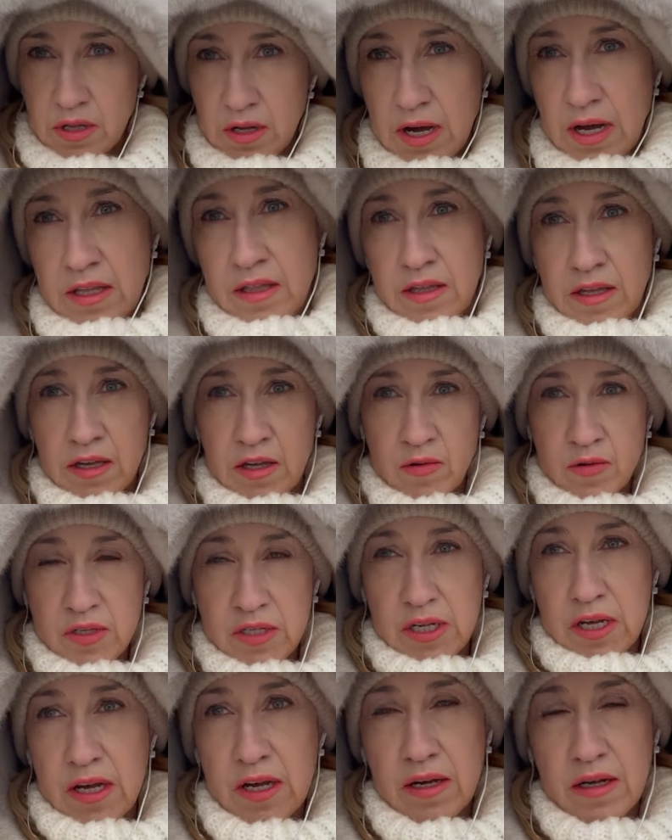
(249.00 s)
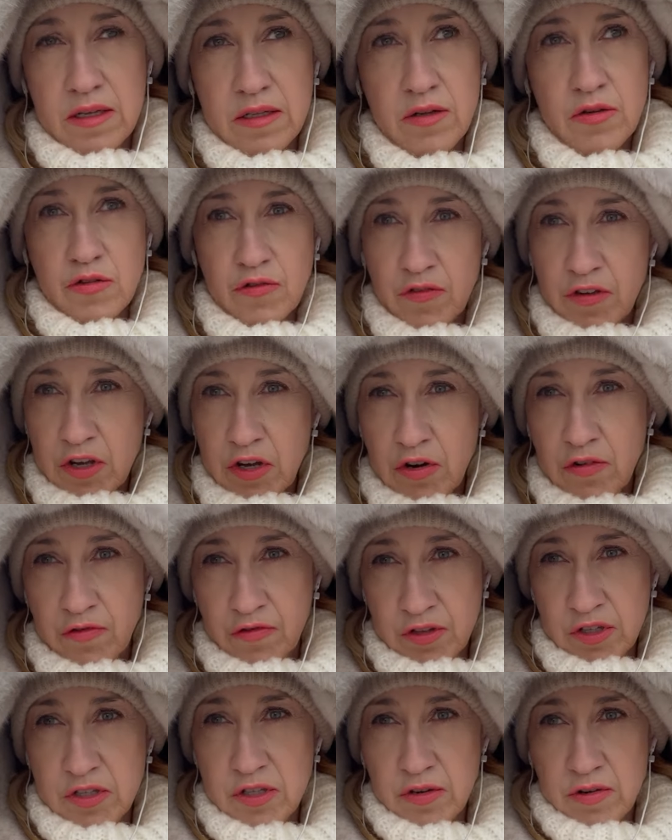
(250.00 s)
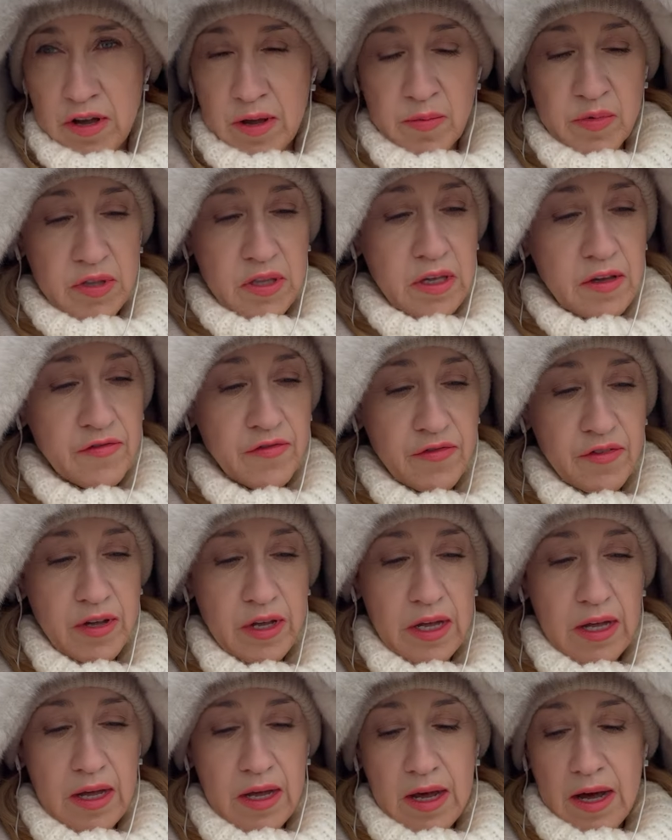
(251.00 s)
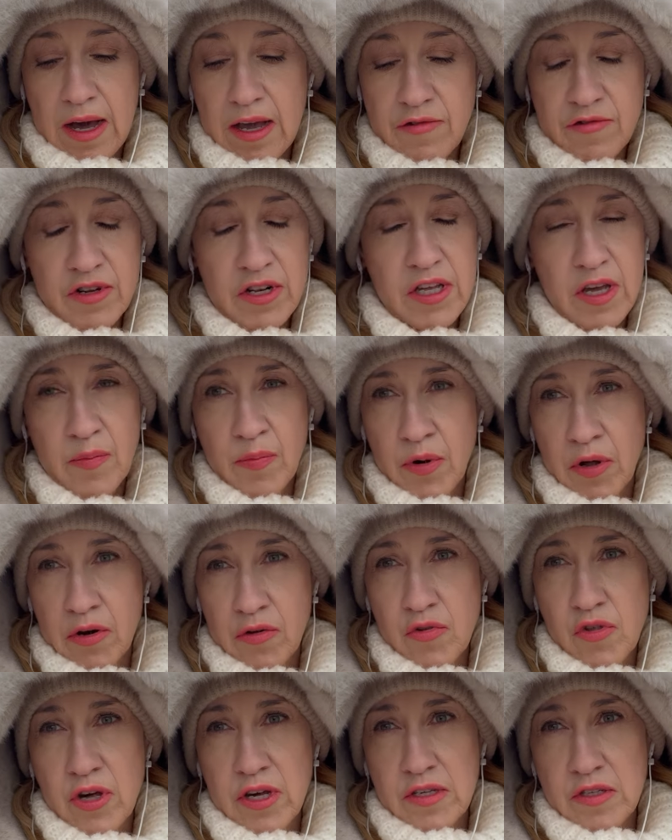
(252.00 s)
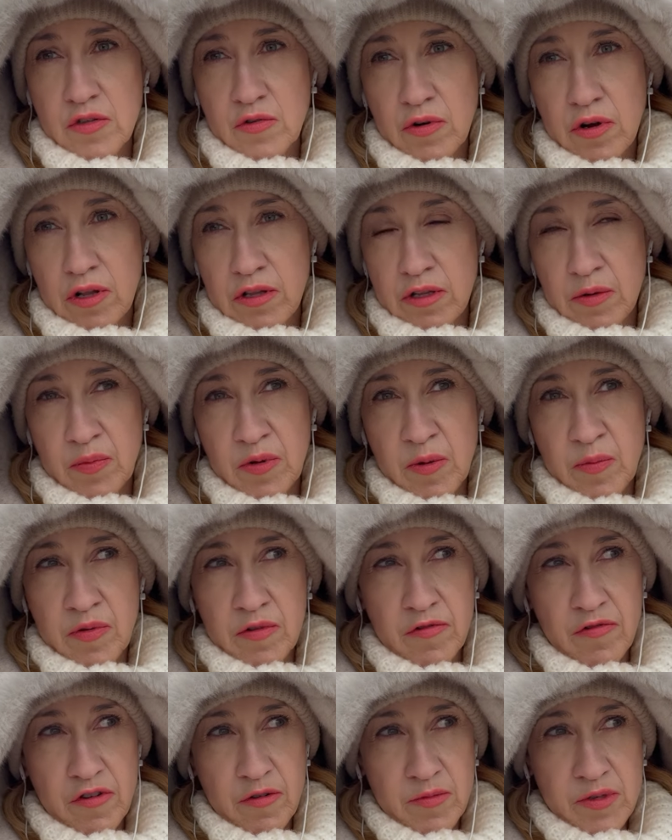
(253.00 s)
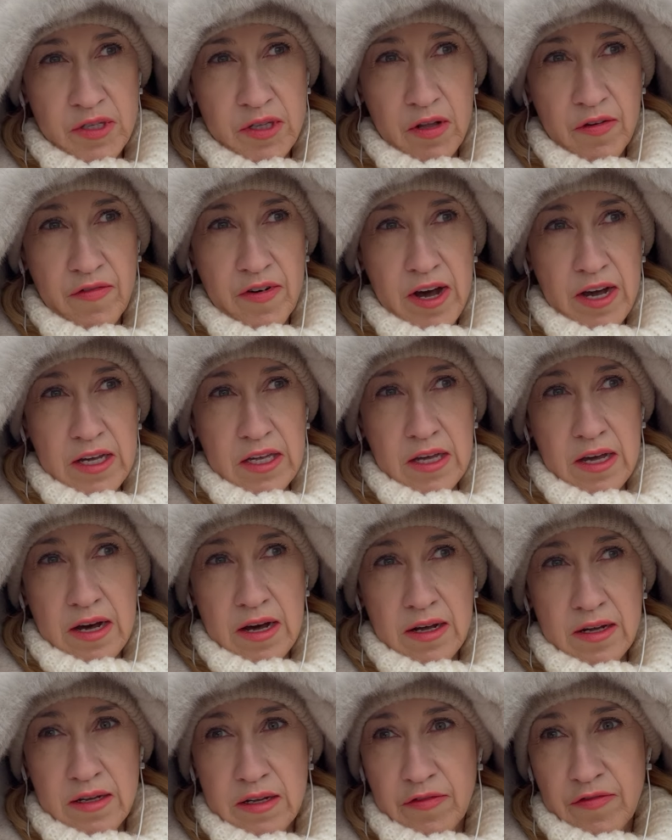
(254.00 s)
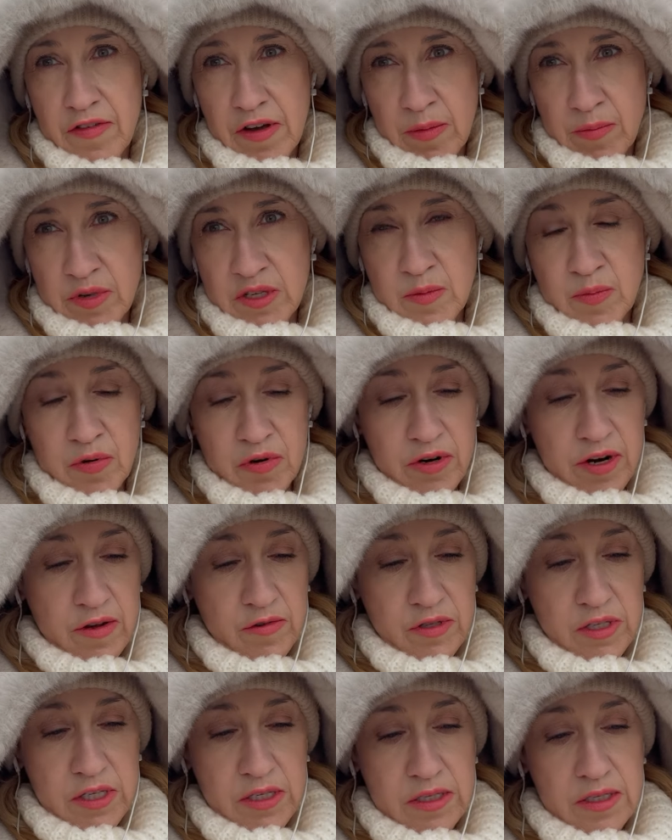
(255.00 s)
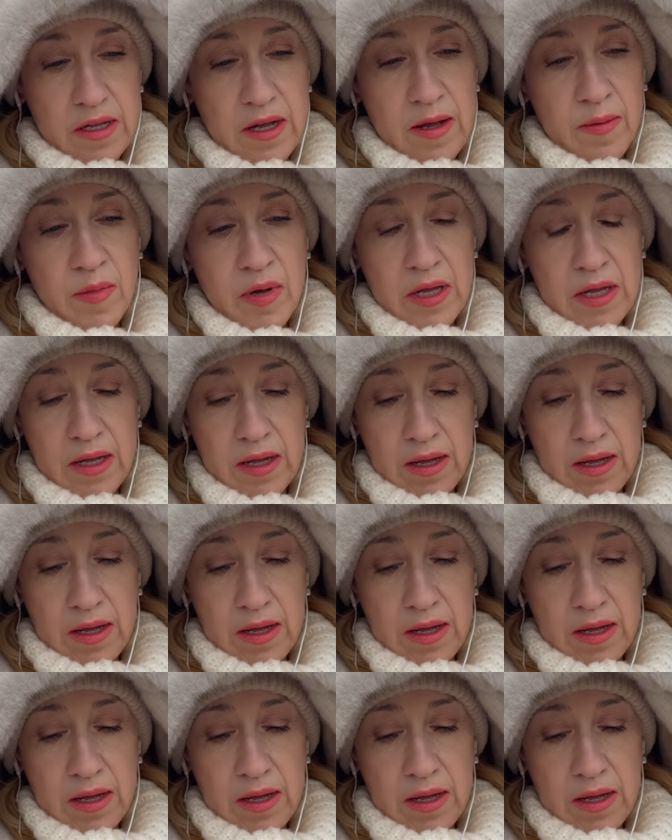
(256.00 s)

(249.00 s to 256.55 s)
I think you say, not Fico, Fico, I believe. I really apologize to all the people from Slovakia if I mispronounce his name.